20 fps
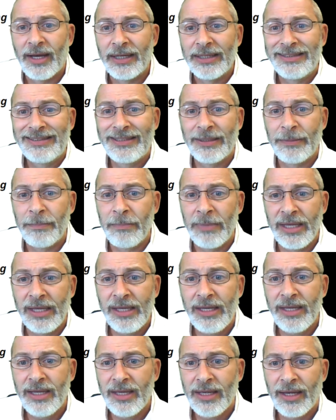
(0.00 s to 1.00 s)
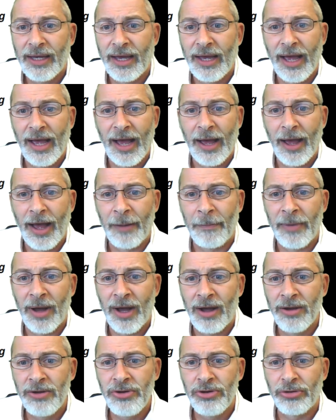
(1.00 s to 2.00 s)
to me, I'm
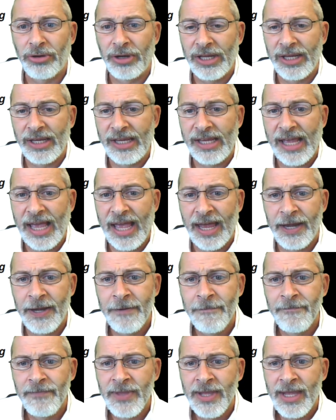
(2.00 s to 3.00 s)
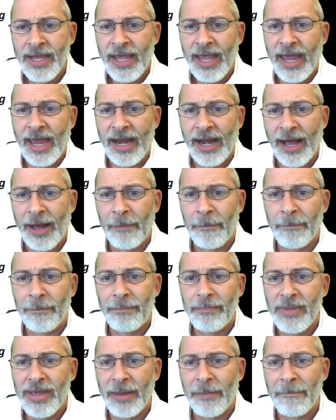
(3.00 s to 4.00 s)
hungry again, and I'm
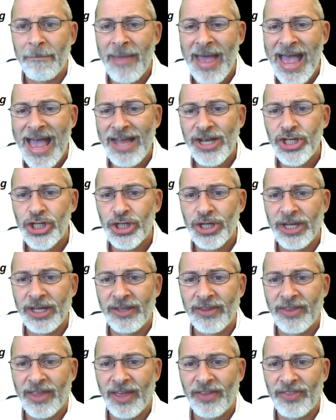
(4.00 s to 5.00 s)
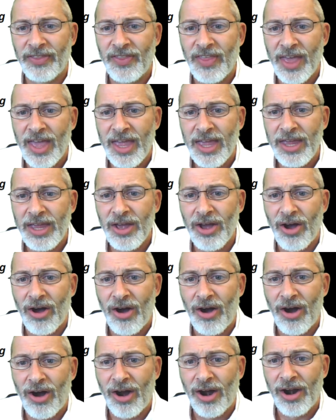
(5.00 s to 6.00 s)
imagining that they
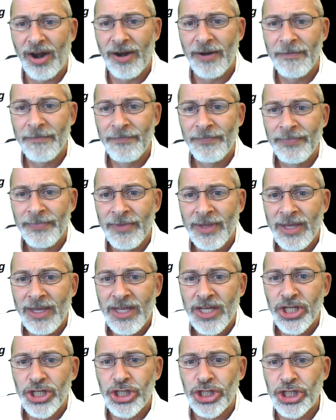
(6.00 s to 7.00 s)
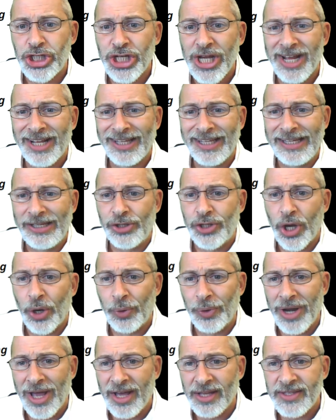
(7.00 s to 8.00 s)
are jelly
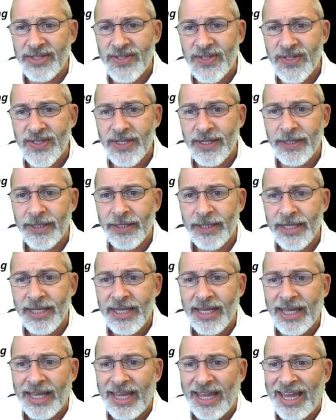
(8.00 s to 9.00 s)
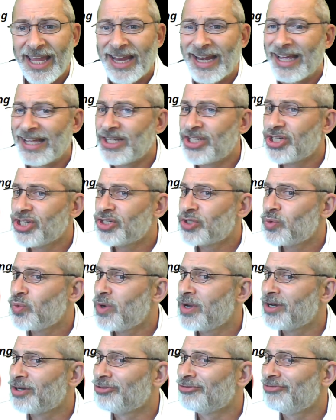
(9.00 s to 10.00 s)
donuts. And I just
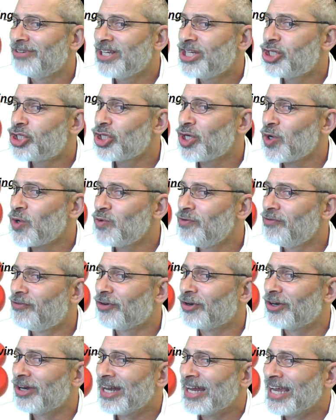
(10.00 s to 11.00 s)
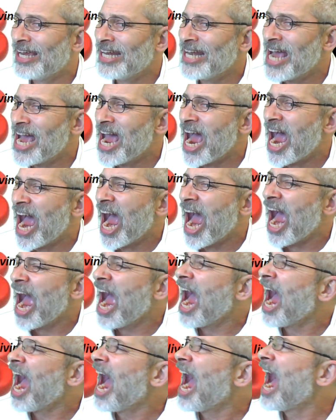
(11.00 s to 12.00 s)
want to reach over and
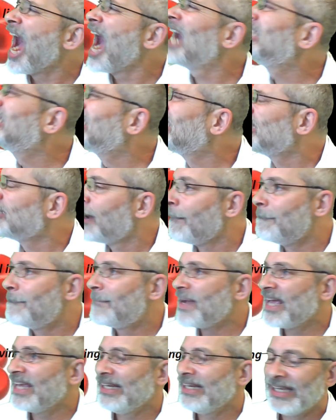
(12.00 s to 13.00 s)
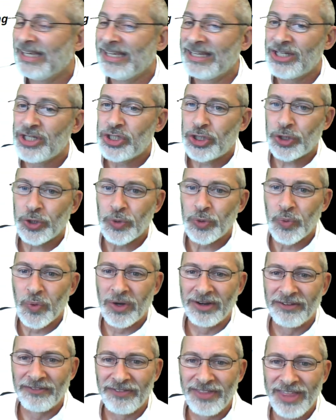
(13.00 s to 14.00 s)
bite into
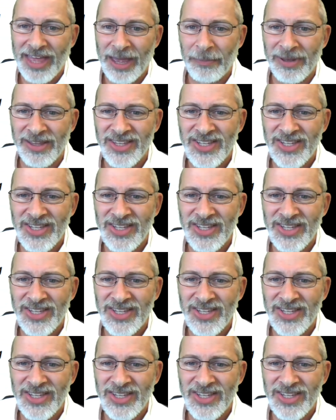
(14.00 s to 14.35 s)
one of them and